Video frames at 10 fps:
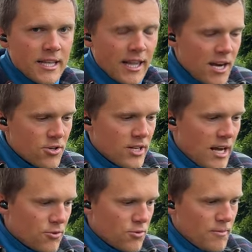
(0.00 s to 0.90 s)
and learn
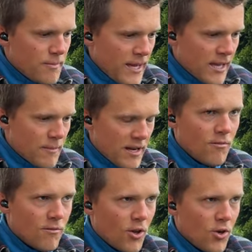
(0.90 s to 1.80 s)
how to make my
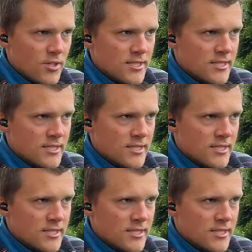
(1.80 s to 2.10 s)
vlogs